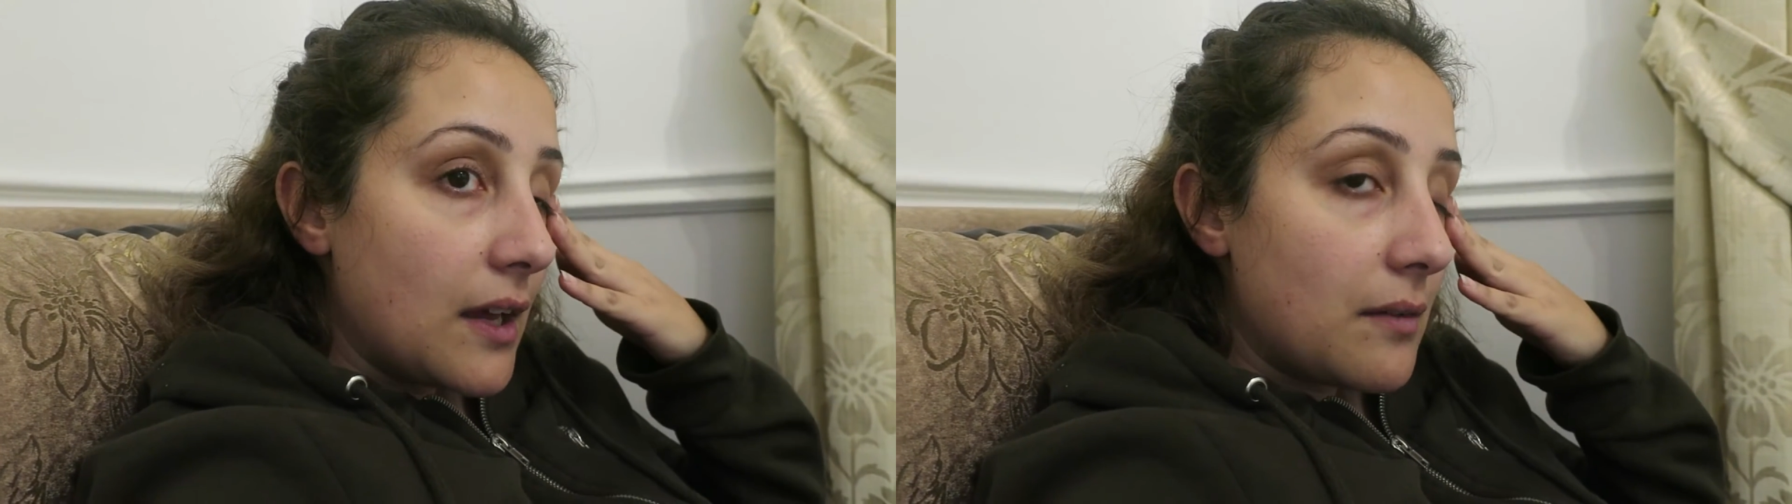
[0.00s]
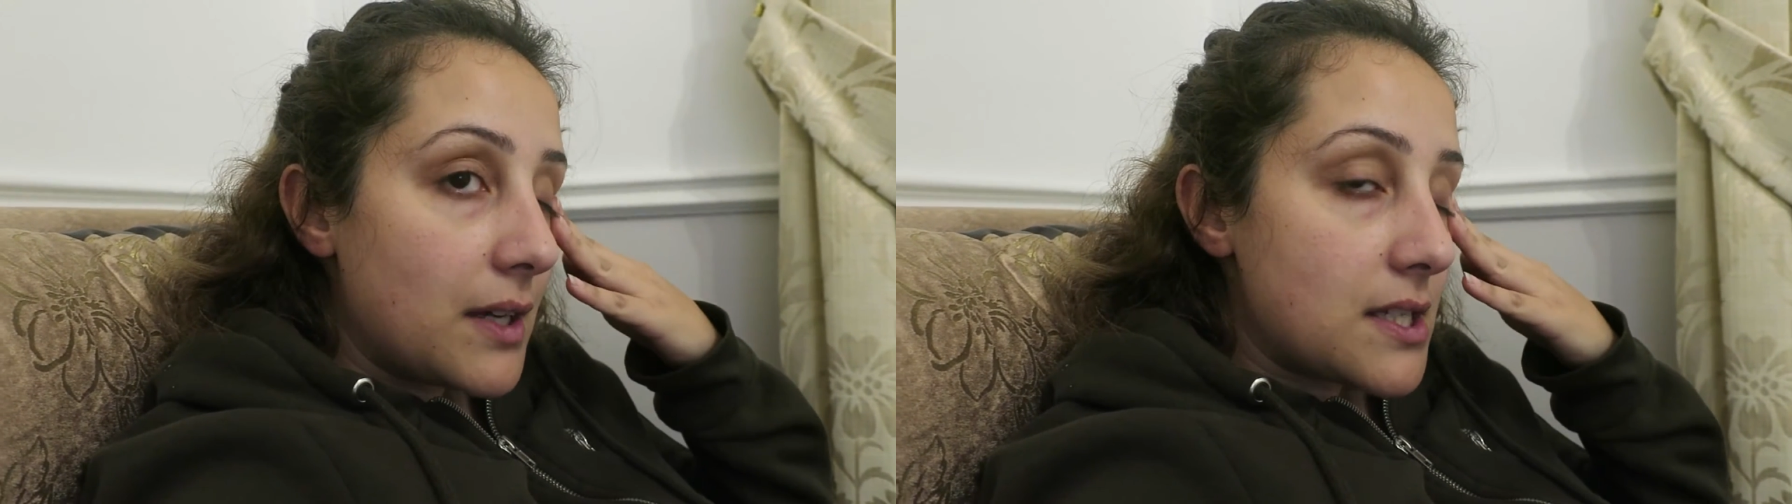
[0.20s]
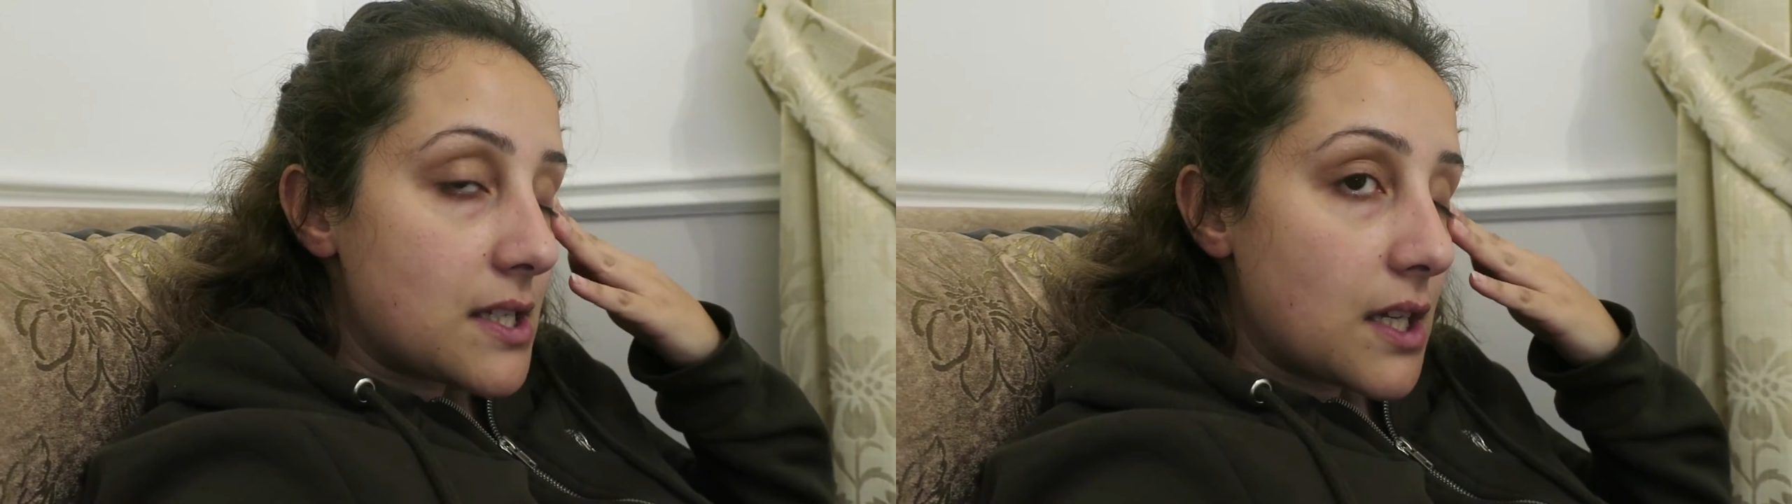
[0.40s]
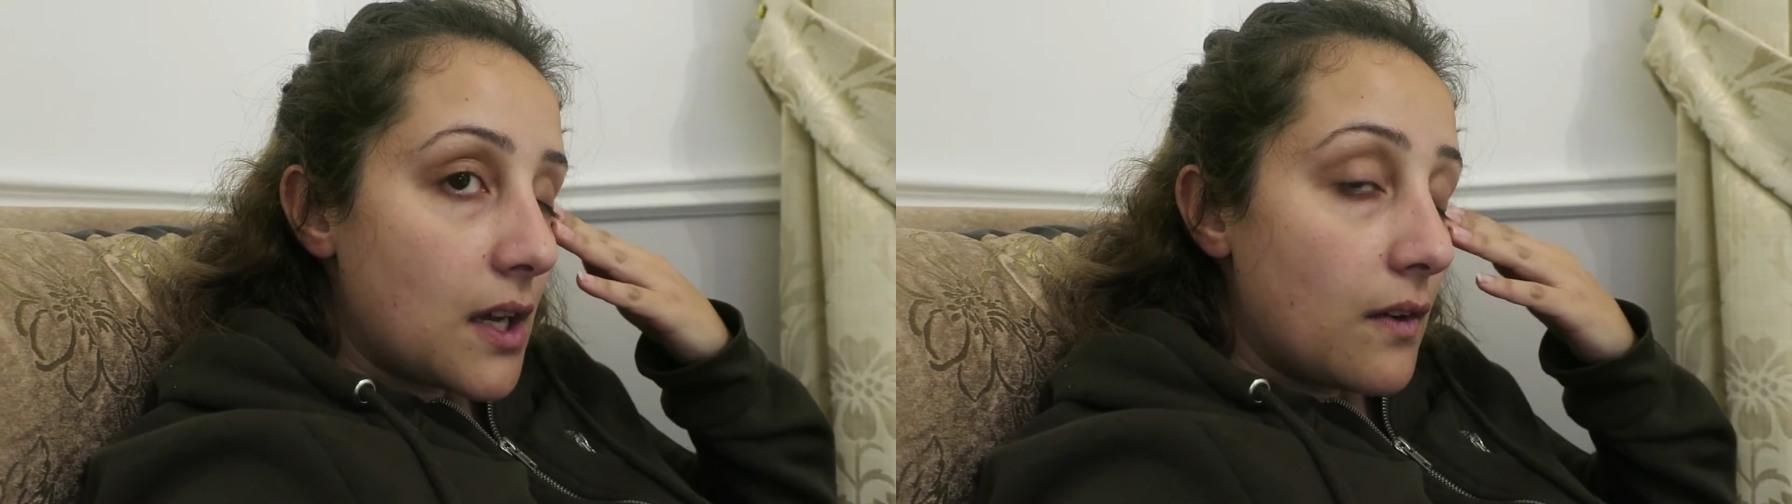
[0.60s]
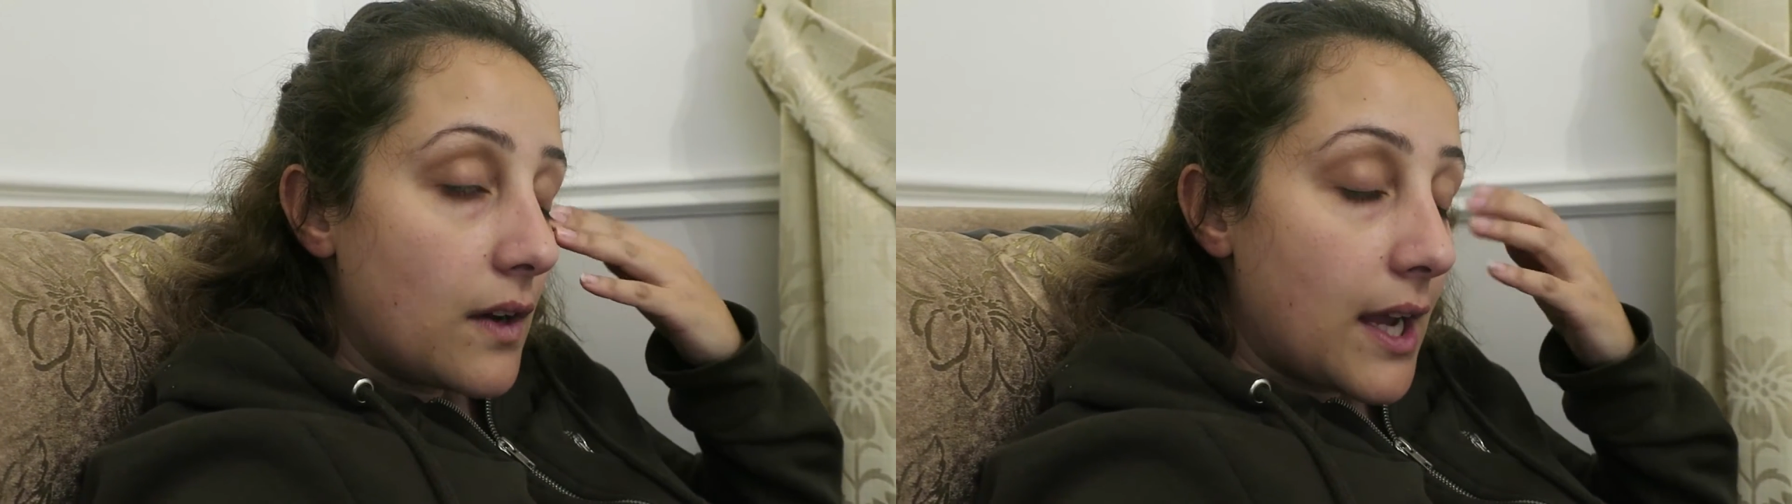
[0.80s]
which is
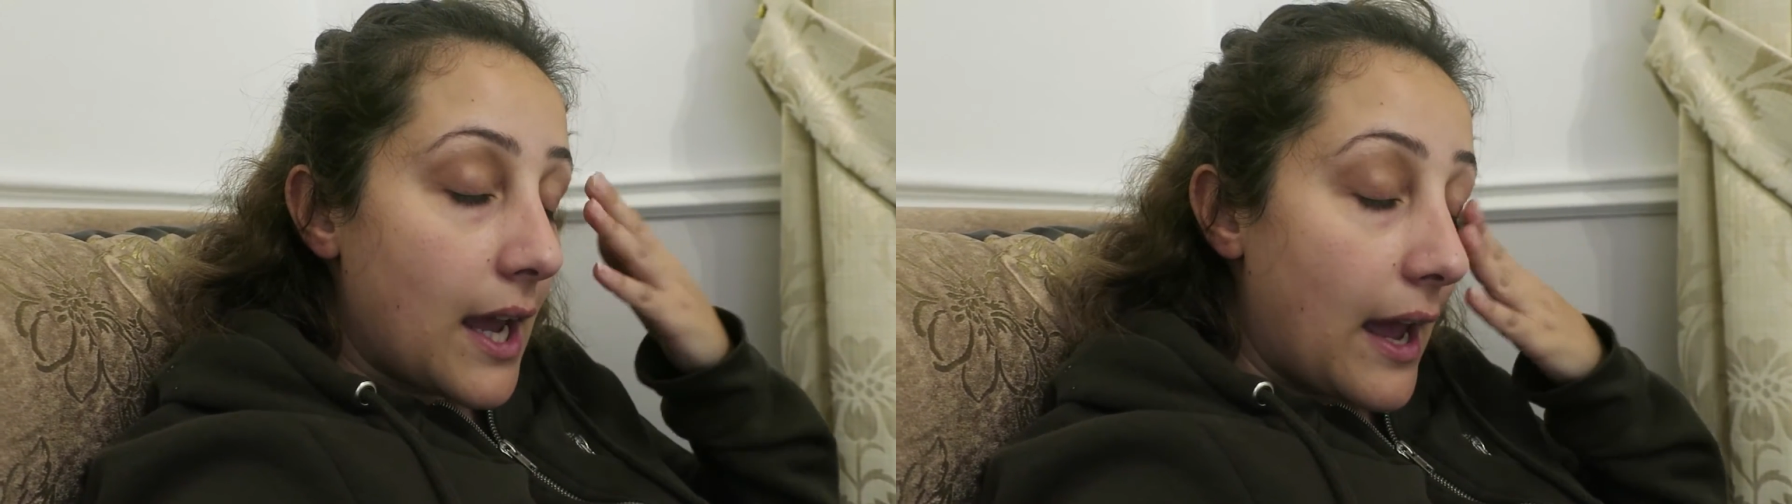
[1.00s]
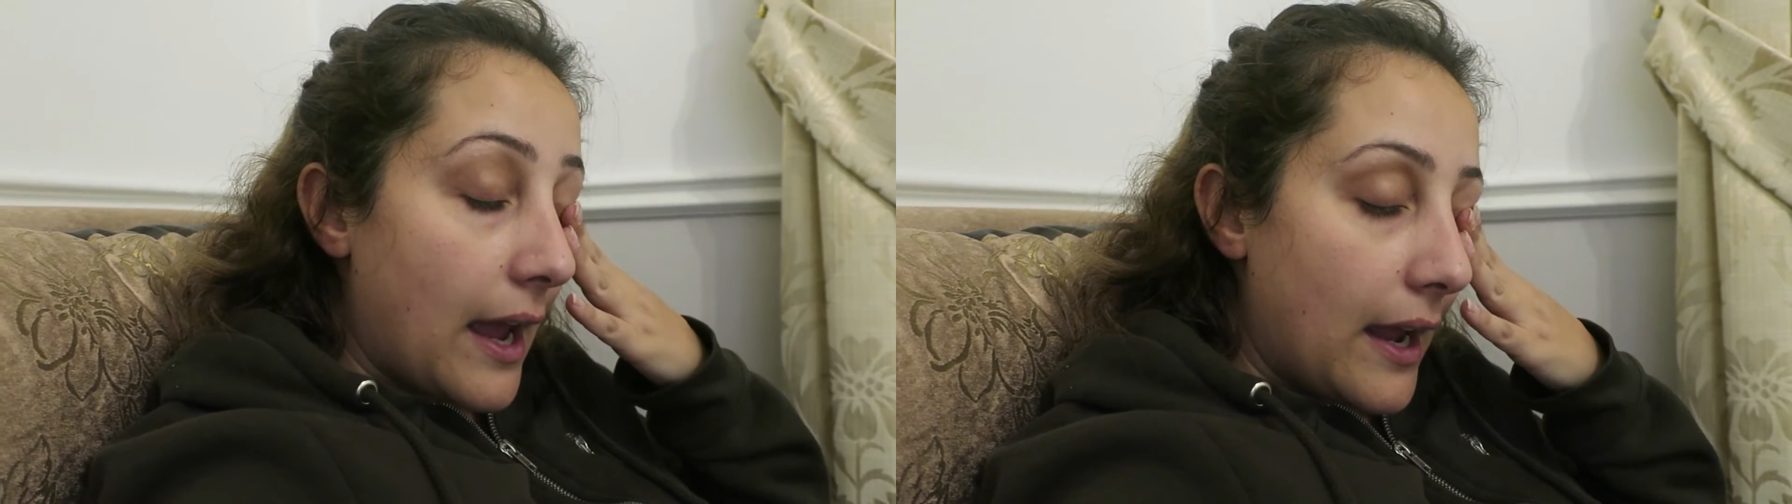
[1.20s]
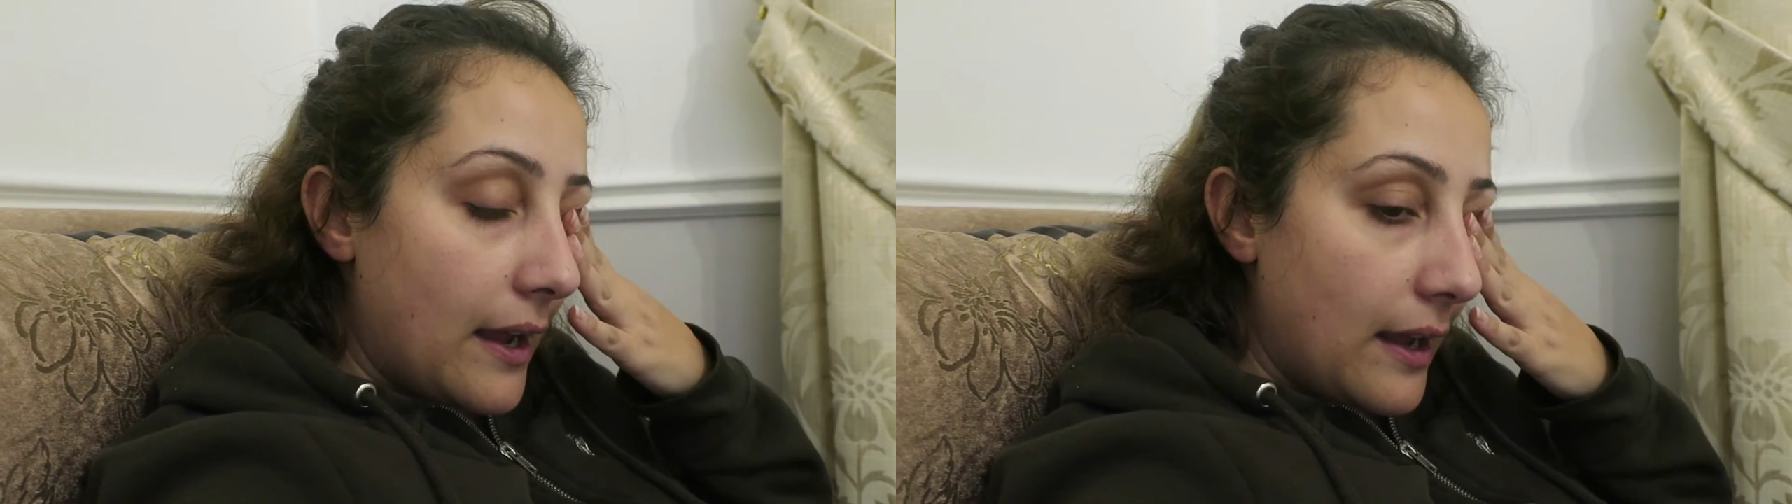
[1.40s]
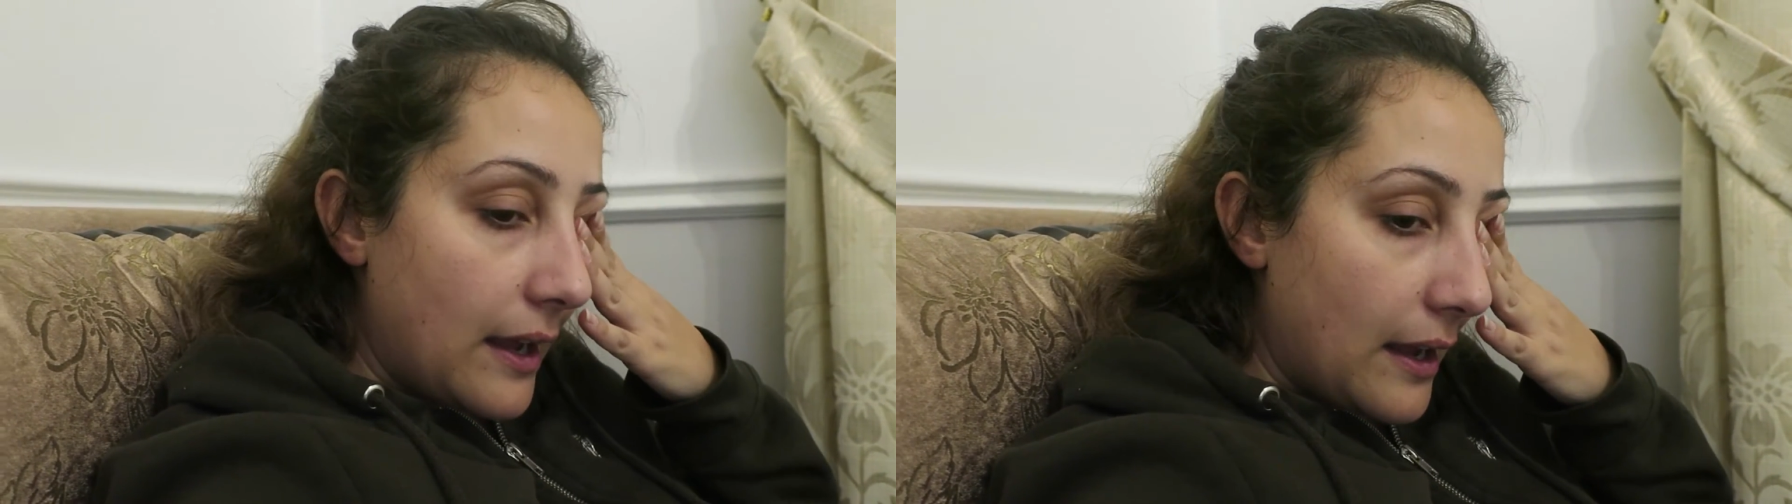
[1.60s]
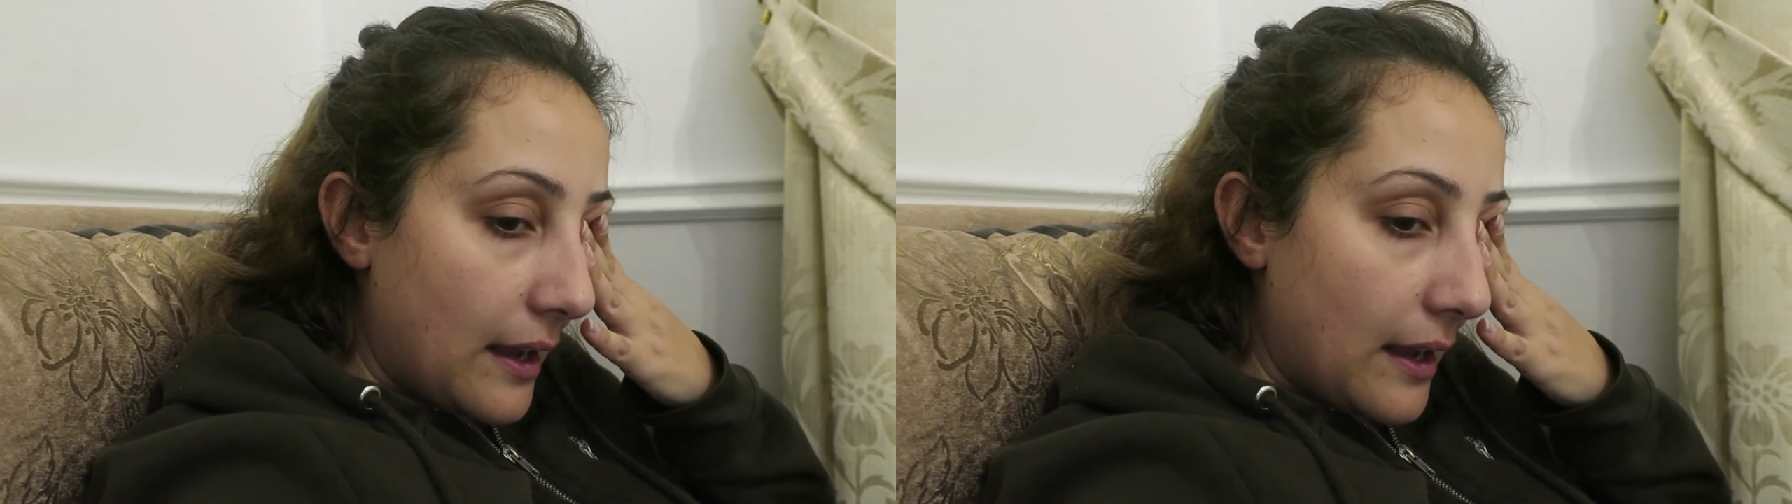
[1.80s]
okay.